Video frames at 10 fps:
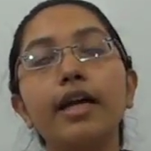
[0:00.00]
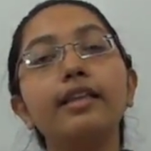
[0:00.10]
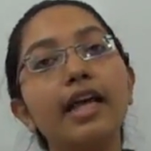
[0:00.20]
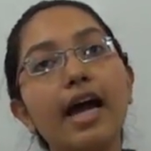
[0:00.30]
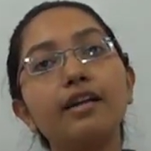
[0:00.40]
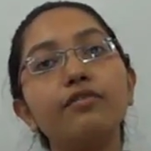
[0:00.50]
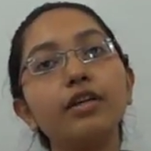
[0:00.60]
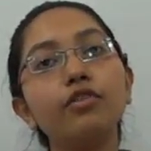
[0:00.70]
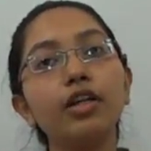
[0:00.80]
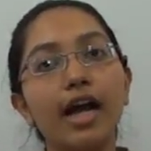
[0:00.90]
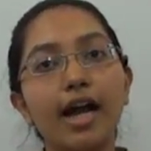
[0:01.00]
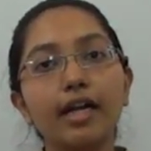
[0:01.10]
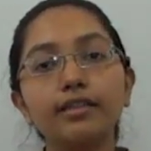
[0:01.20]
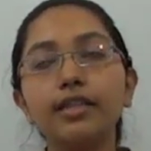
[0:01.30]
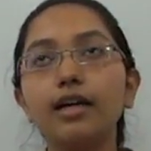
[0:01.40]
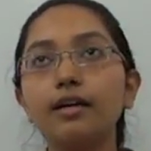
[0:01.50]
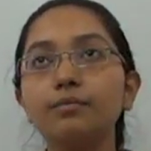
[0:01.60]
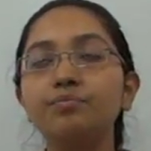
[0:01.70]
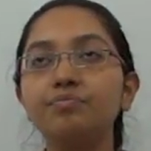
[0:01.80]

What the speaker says: in that we would add the